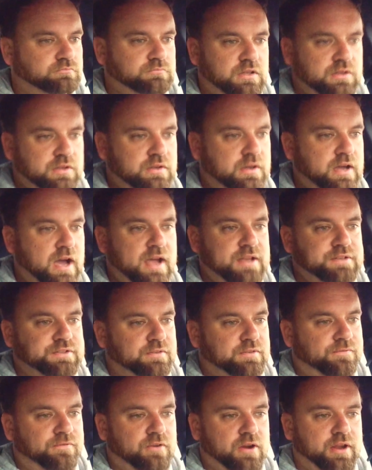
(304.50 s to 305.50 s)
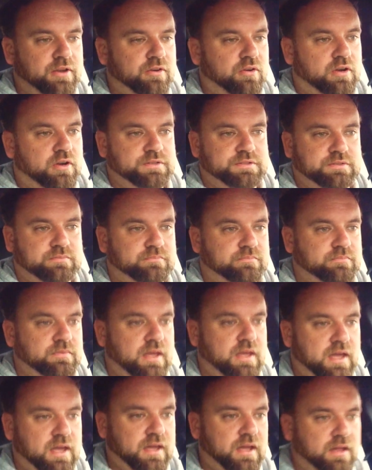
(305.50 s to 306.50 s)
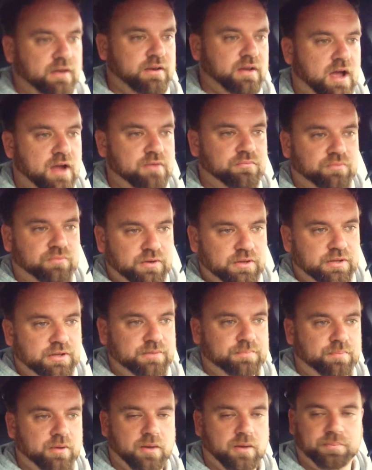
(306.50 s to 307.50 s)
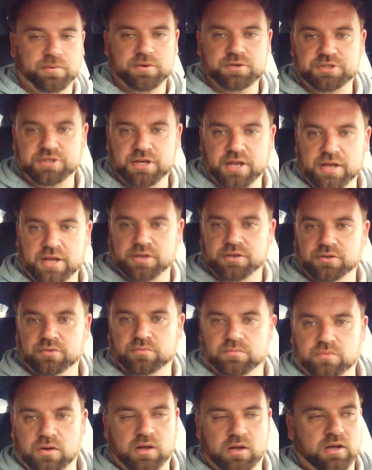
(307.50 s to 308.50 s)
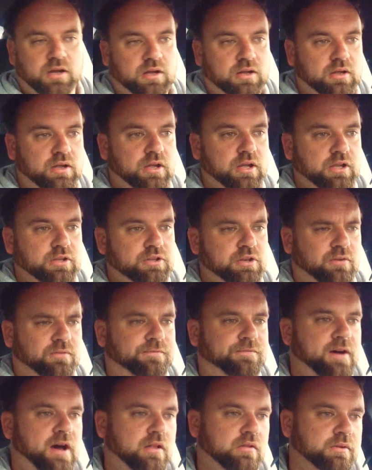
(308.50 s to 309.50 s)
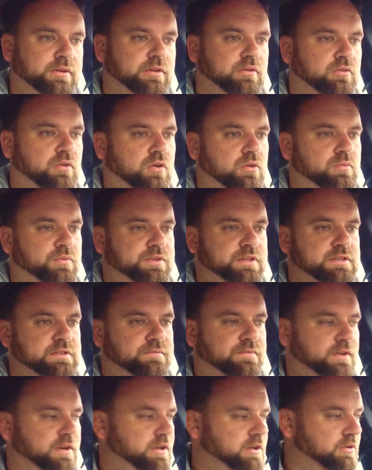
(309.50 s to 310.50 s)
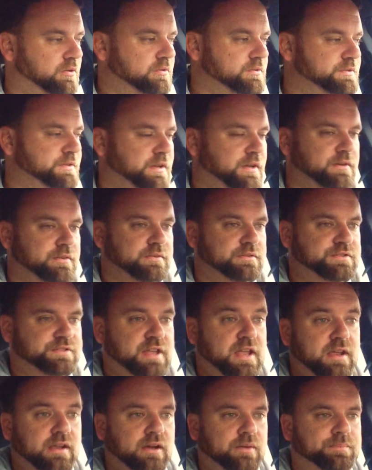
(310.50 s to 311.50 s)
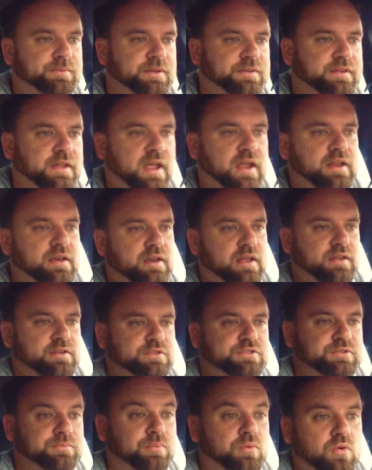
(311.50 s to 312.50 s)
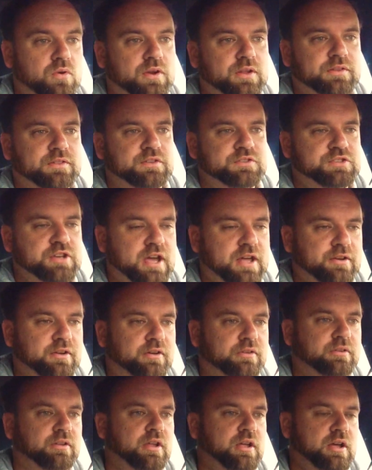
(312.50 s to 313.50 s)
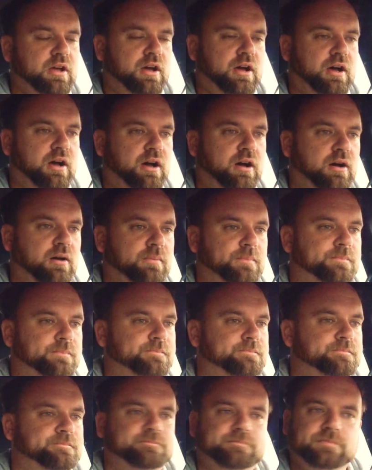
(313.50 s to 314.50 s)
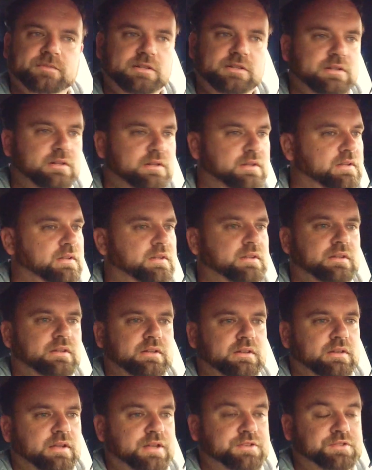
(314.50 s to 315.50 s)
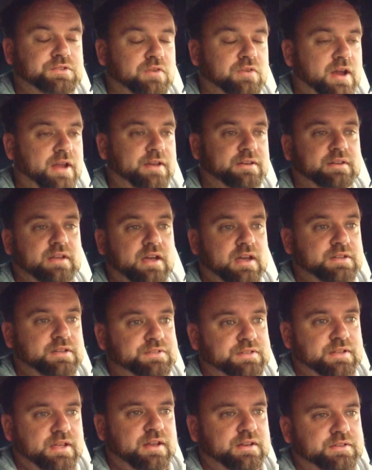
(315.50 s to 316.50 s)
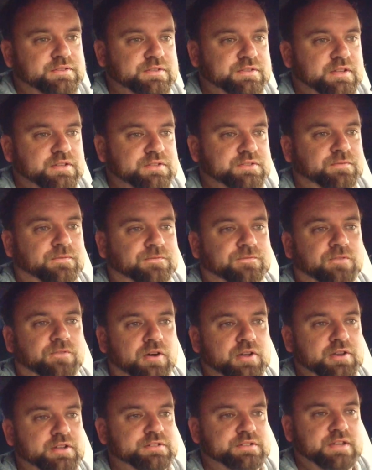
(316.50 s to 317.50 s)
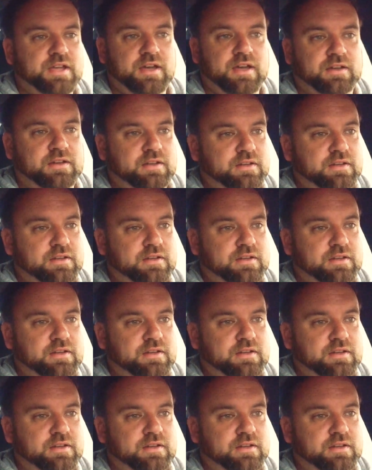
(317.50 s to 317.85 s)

you guys are friggin' awesome, and I really appreciate you, uh, you know, following along with these videos and staying up to date and supporting the channel. Um, it's great, guys, and it's it's fun as heck.